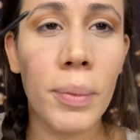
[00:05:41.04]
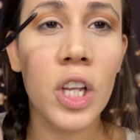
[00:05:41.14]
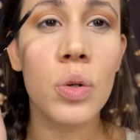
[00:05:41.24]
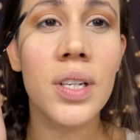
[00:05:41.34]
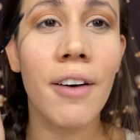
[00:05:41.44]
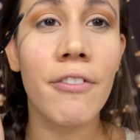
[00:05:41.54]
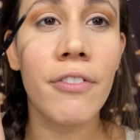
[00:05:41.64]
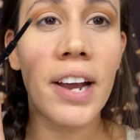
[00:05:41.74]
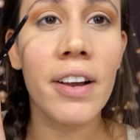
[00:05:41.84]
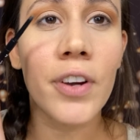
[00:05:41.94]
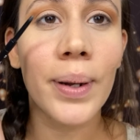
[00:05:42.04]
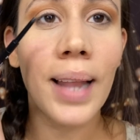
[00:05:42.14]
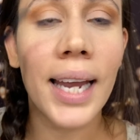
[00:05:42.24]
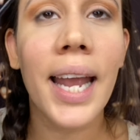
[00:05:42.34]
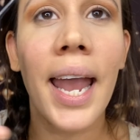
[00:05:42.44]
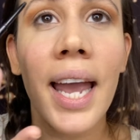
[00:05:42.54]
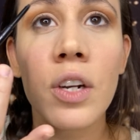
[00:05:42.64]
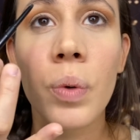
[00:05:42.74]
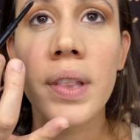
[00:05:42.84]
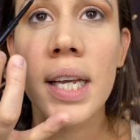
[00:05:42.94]
use a very, very light
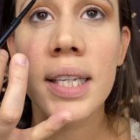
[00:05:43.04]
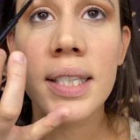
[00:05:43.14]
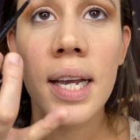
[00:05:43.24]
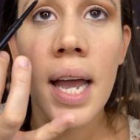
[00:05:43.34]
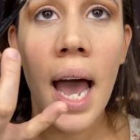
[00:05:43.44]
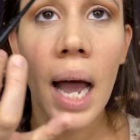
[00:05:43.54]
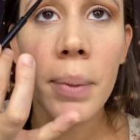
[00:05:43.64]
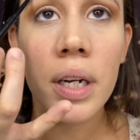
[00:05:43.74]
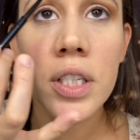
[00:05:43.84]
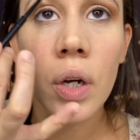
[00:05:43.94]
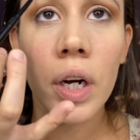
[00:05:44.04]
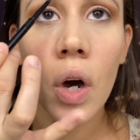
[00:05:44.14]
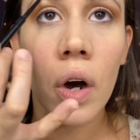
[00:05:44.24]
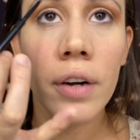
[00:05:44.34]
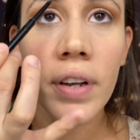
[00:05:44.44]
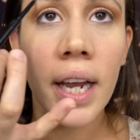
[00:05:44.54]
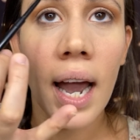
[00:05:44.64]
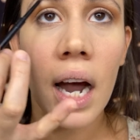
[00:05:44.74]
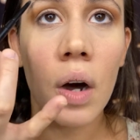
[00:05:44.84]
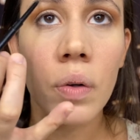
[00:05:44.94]
hand with this. I'm gonna start carving
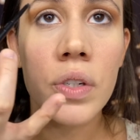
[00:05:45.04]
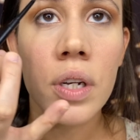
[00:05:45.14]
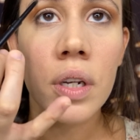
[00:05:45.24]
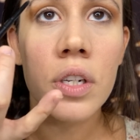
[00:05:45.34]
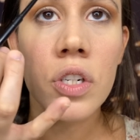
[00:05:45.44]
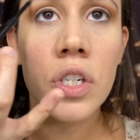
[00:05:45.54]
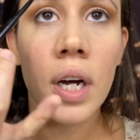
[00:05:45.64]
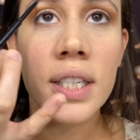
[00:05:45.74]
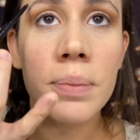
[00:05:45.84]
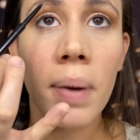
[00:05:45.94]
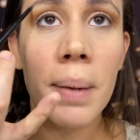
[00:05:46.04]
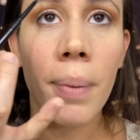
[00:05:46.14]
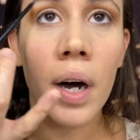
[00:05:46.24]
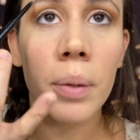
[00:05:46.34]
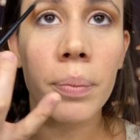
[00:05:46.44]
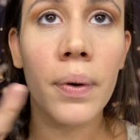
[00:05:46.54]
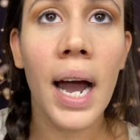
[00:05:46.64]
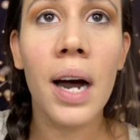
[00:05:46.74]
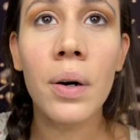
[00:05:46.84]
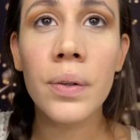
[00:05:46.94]
out just my bottom
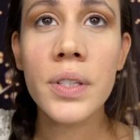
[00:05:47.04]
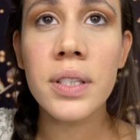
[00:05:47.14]
brows,